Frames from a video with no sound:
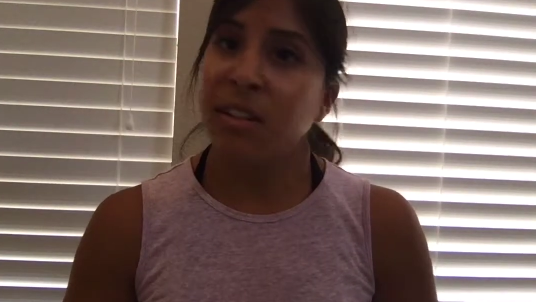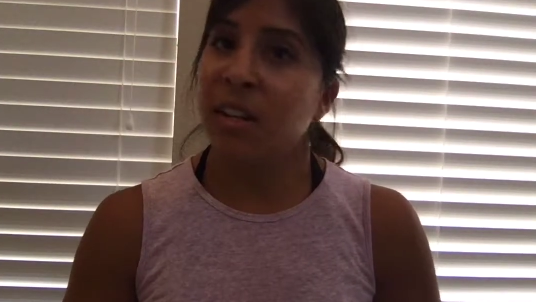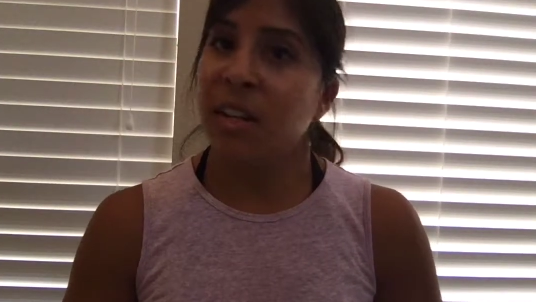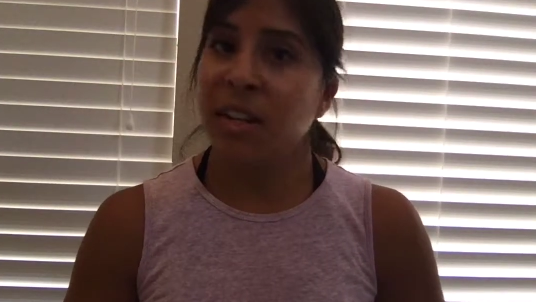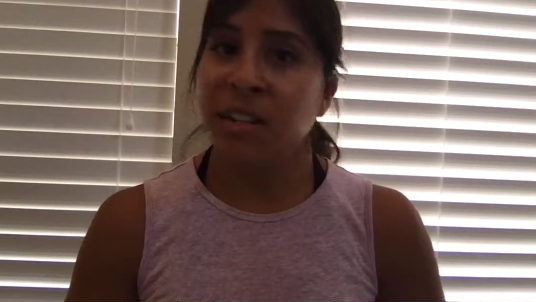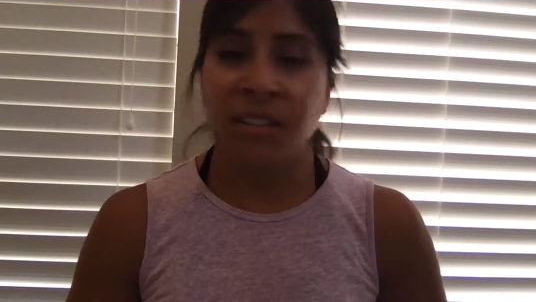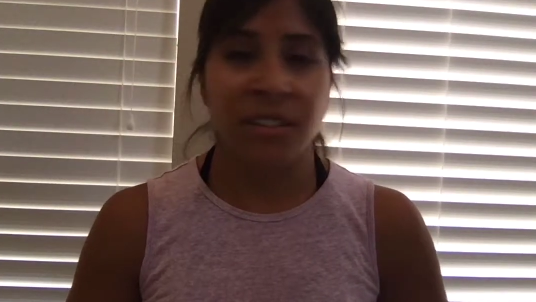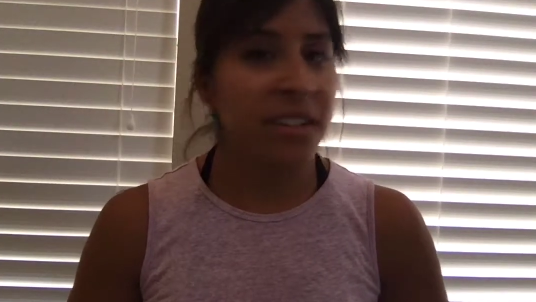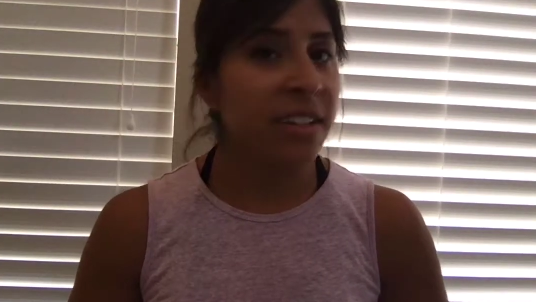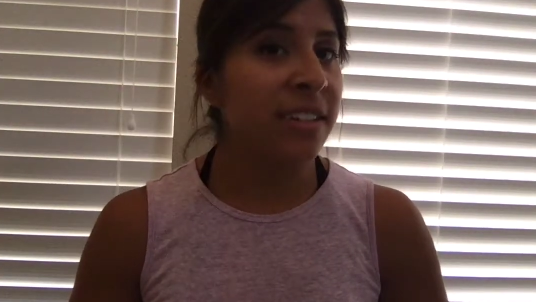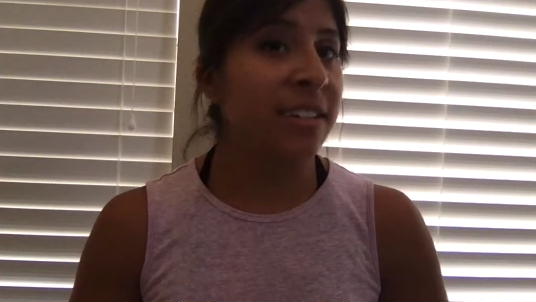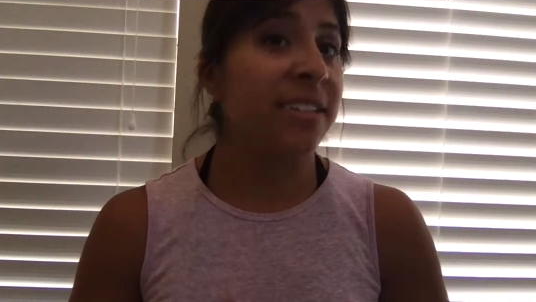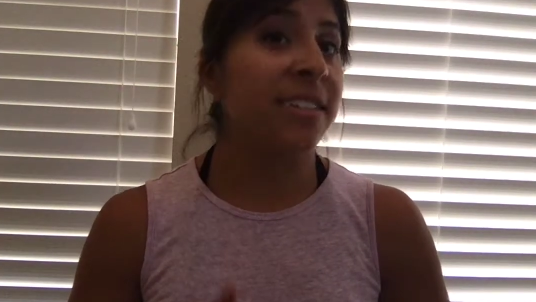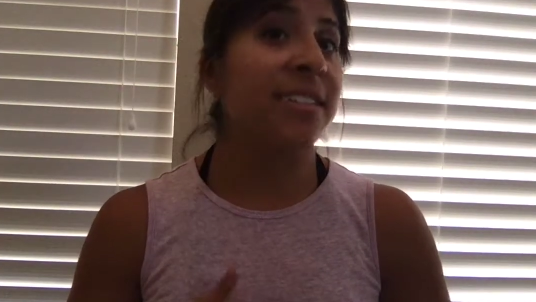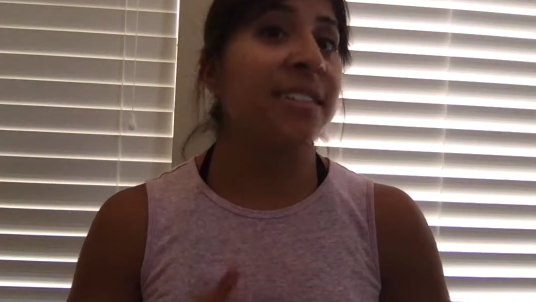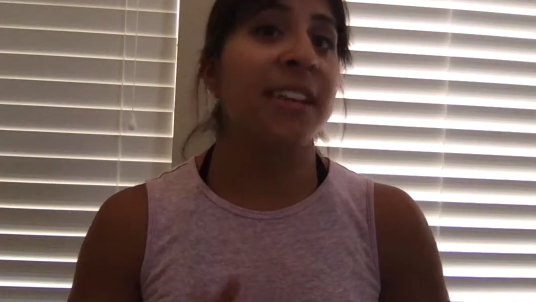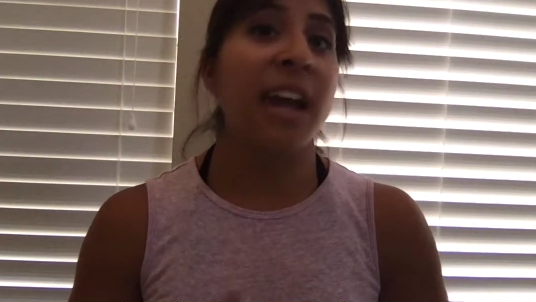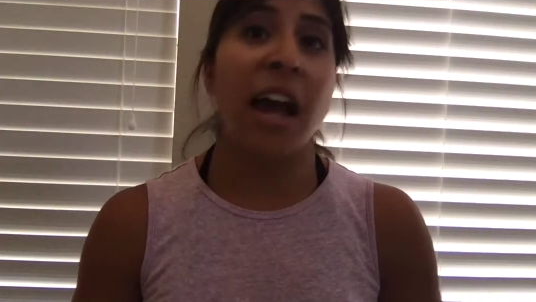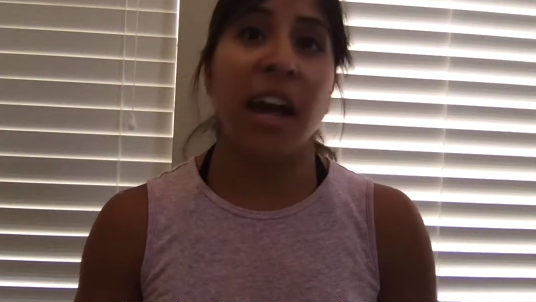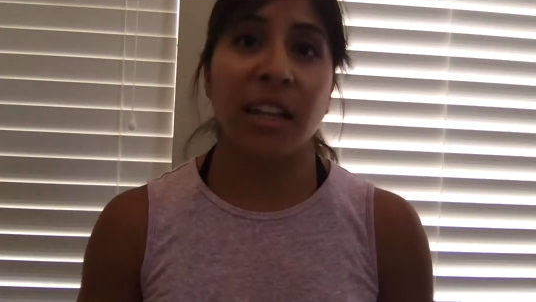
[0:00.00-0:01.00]
It's
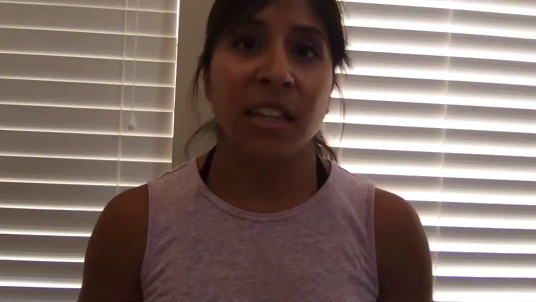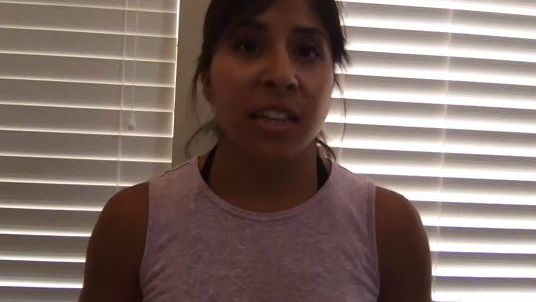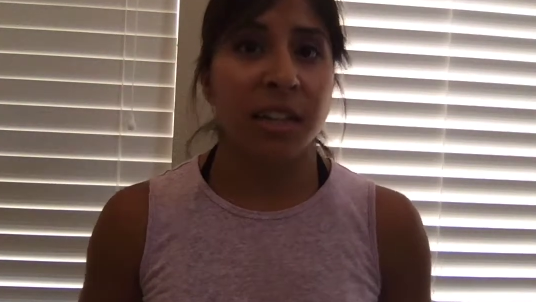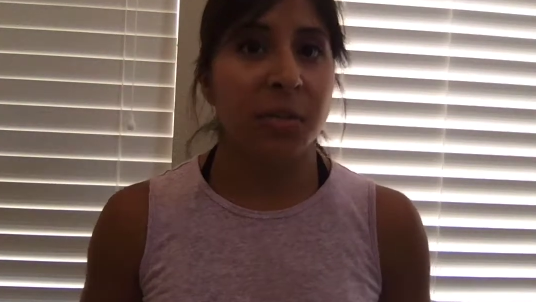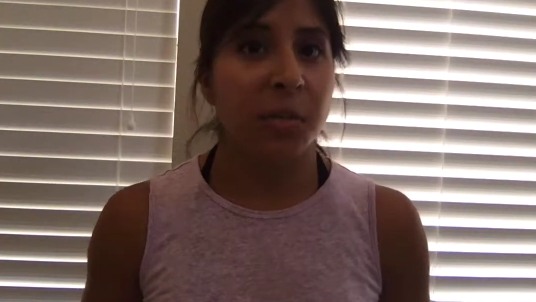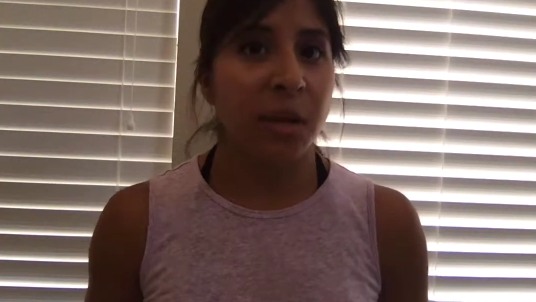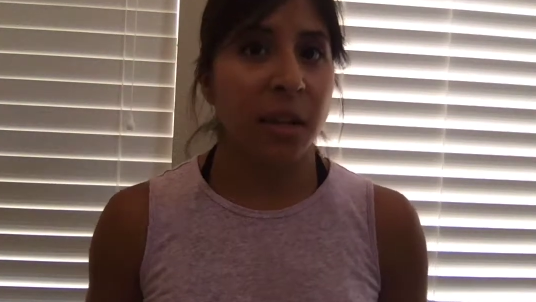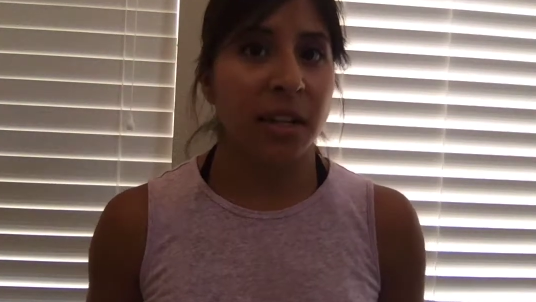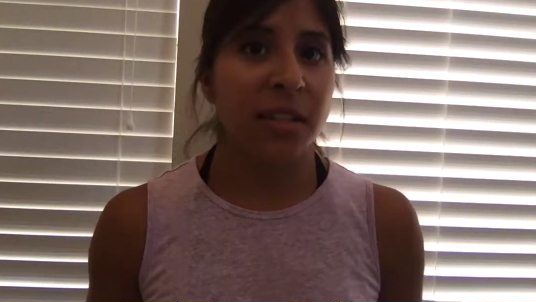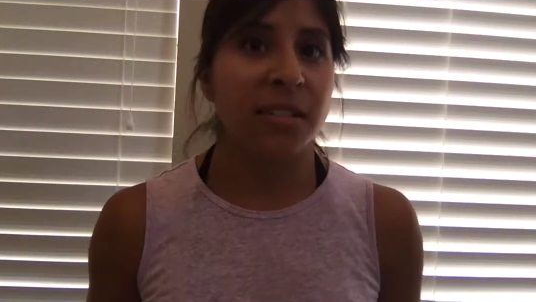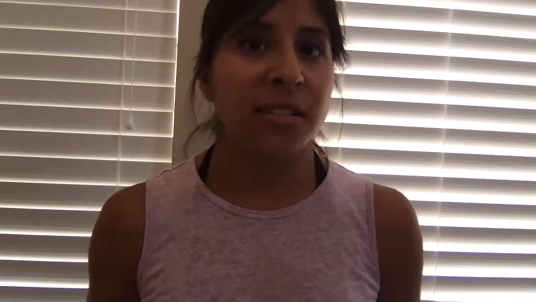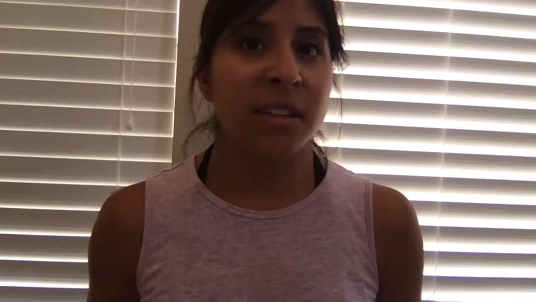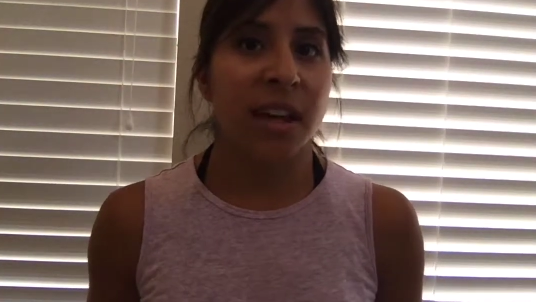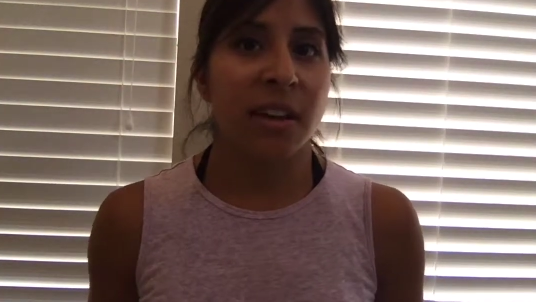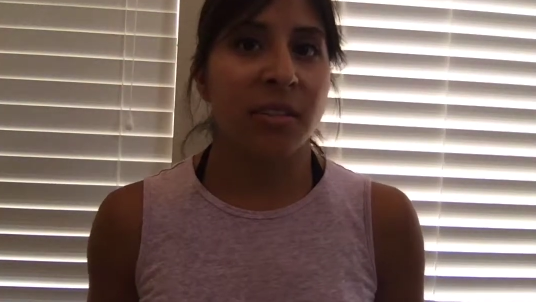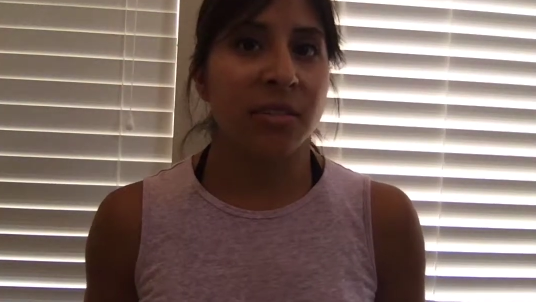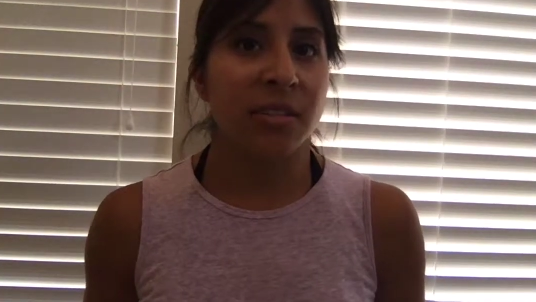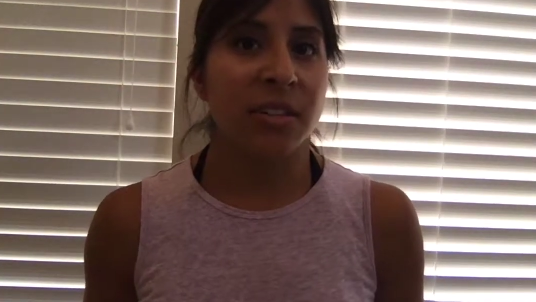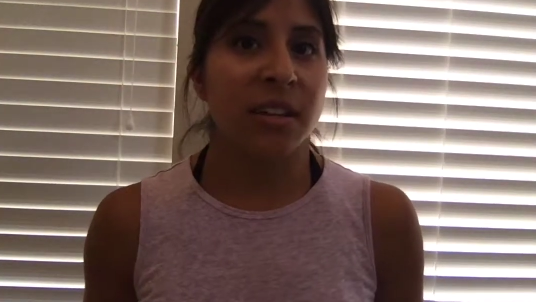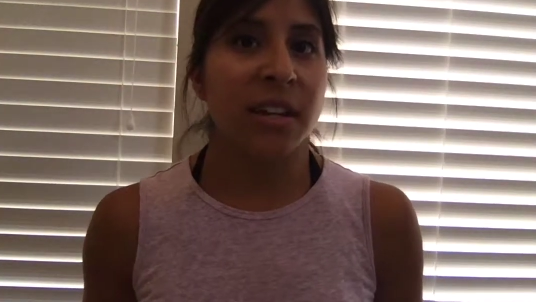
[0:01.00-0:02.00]
exactly what it
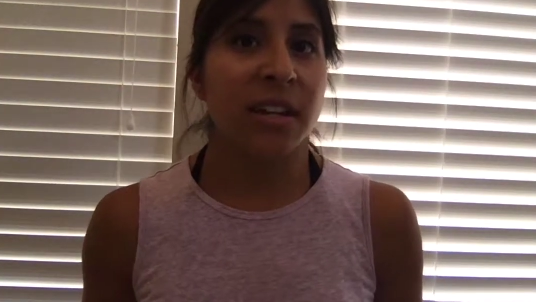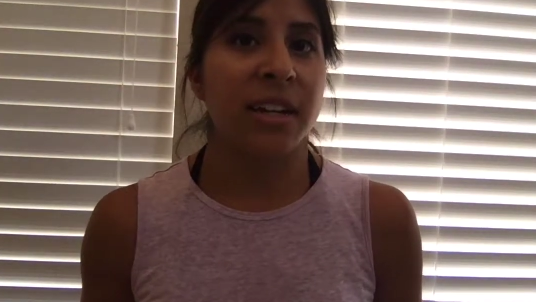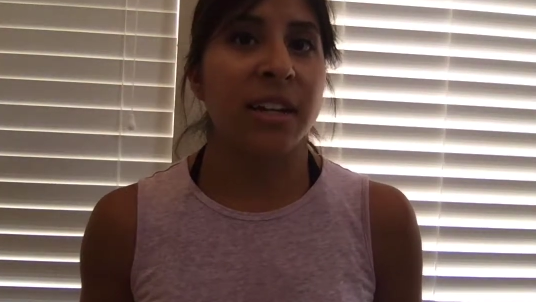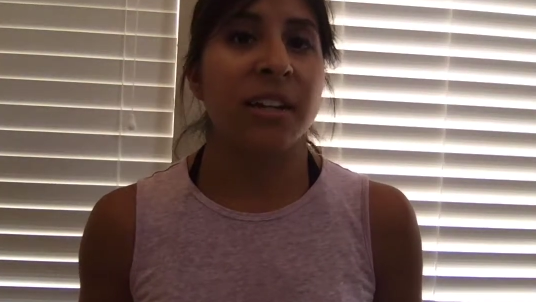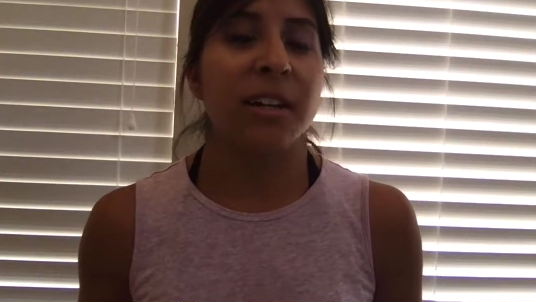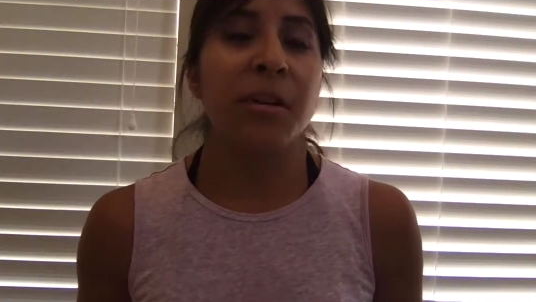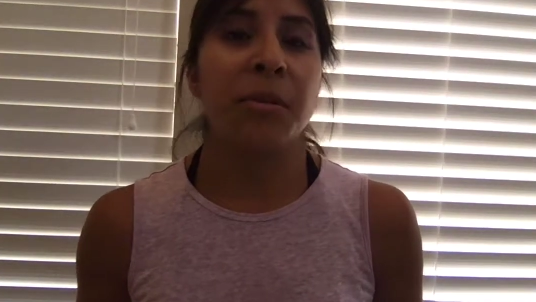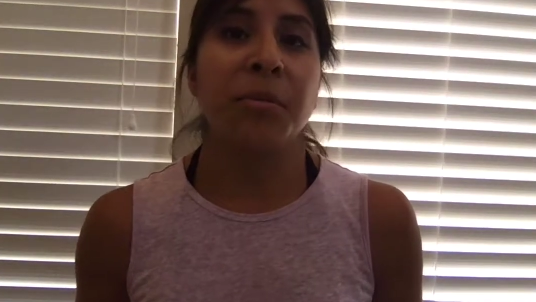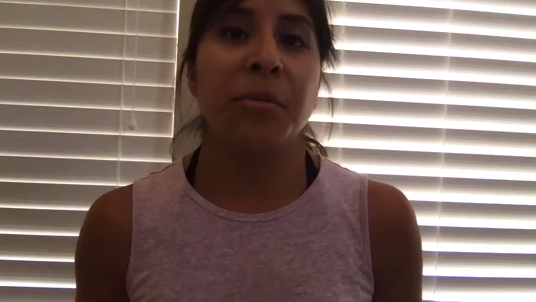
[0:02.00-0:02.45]
sounds like. A